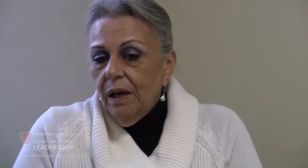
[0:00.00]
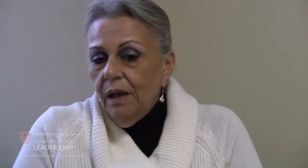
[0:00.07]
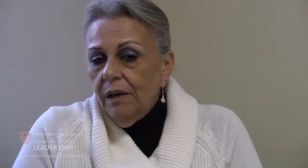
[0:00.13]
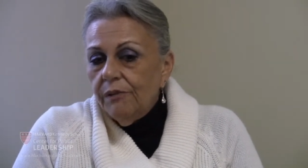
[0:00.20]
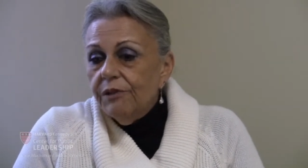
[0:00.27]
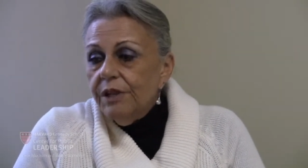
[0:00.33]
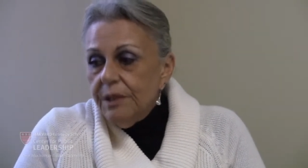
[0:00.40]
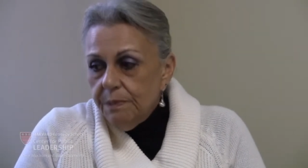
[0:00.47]

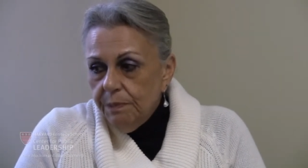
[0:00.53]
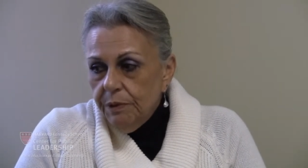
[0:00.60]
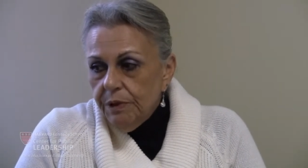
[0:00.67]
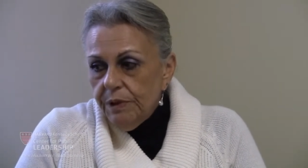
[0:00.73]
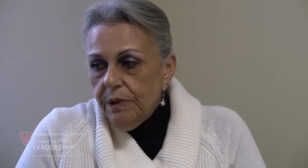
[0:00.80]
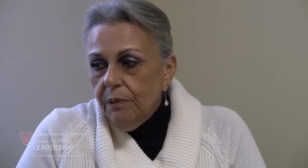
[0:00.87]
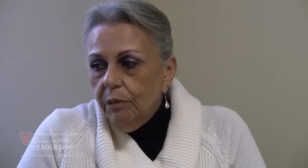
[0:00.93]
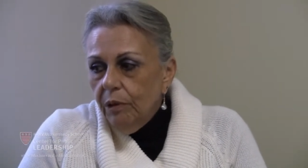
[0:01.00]
uh,
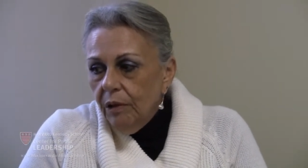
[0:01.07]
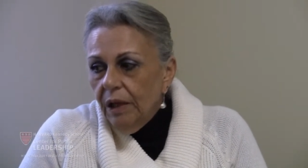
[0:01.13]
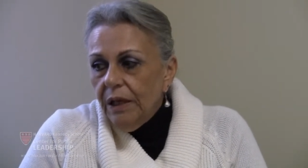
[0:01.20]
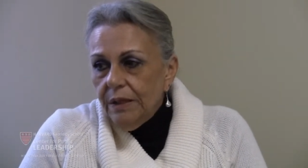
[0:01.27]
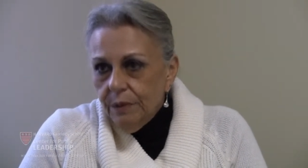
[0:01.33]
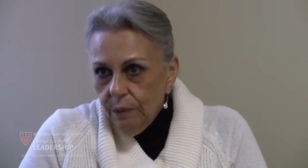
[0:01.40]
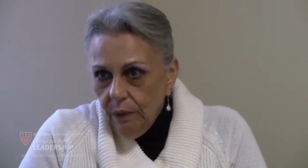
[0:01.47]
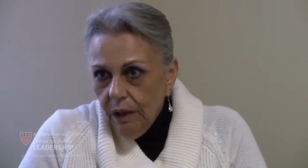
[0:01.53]
responsible
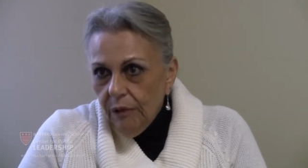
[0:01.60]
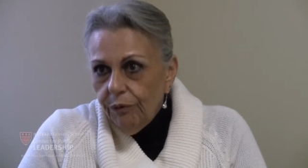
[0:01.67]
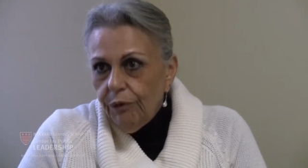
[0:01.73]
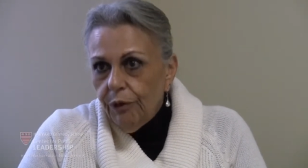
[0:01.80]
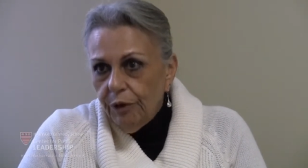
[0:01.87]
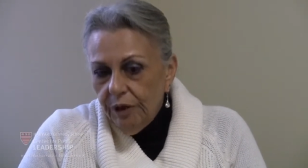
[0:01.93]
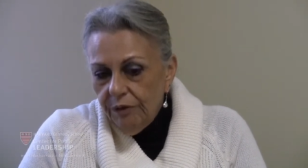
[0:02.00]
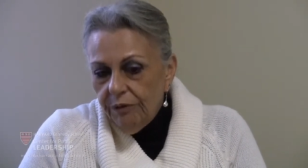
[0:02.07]
as well
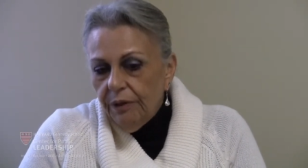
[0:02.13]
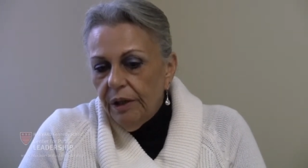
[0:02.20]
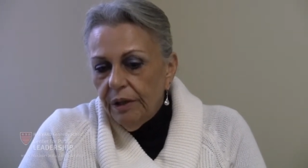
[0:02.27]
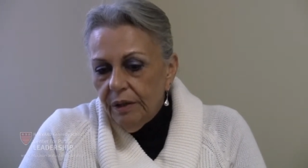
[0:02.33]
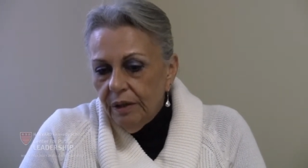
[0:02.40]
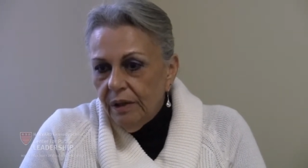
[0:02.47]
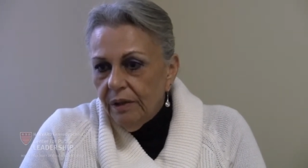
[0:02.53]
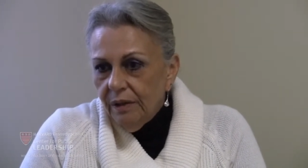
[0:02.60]
for
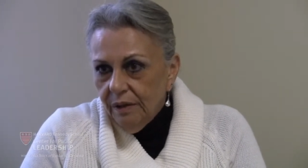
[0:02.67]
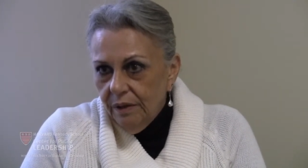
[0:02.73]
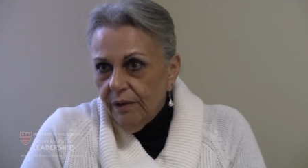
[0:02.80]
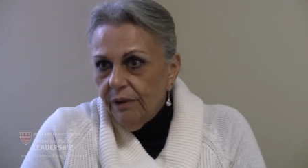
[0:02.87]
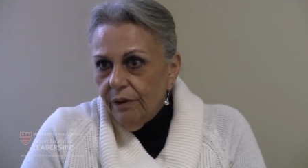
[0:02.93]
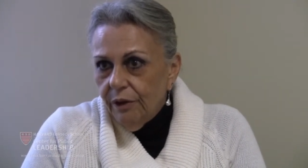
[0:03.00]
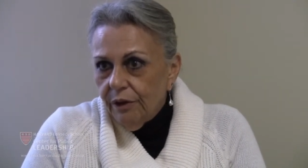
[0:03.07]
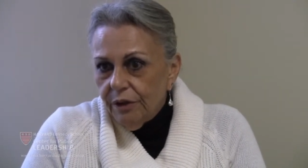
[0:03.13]
defending
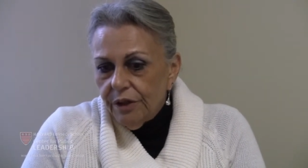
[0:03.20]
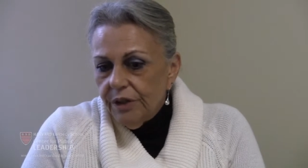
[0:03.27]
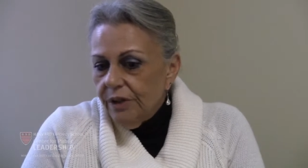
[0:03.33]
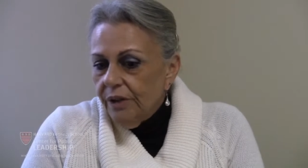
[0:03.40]
their,